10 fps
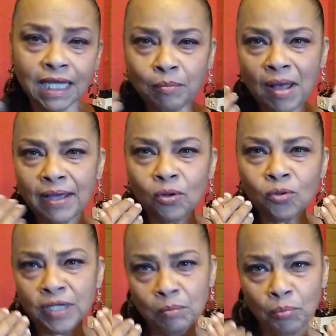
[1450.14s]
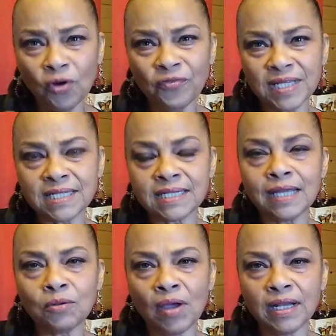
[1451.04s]
In my own imperfect
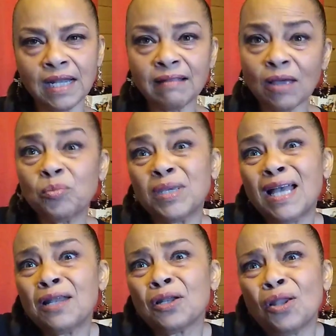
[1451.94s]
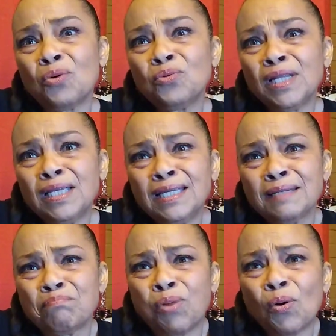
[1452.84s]
state right now, that would be kind of lonely
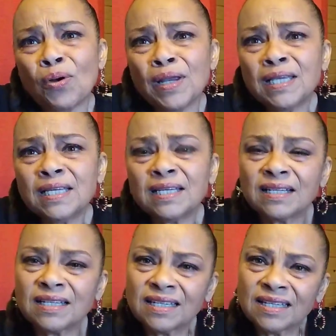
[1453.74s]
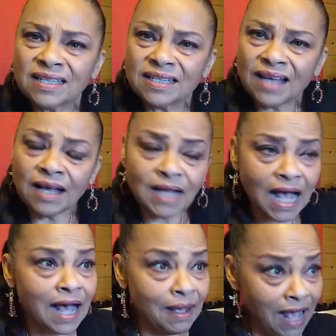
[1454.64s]
and boring.
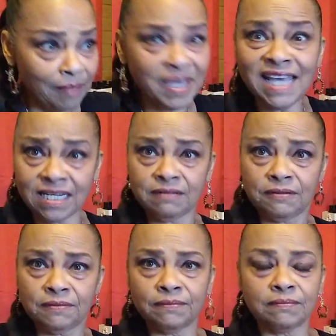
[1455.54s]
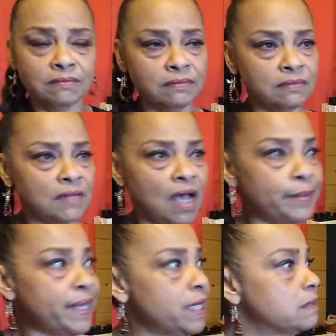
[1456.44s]
I'm it.
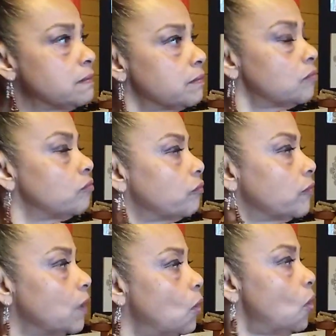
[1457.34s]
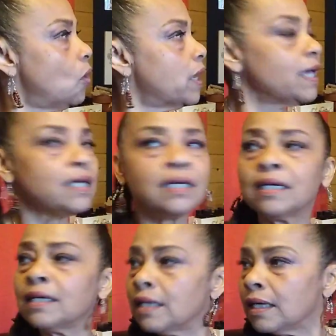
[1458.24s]
I'm it. Okay.
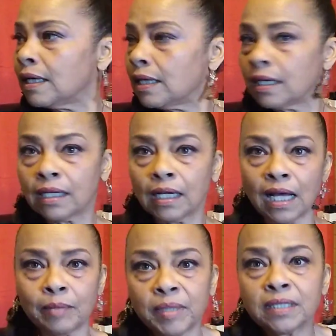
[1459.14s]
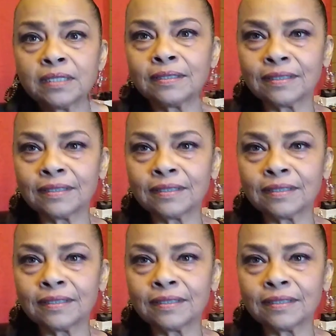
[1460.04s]
I'm it.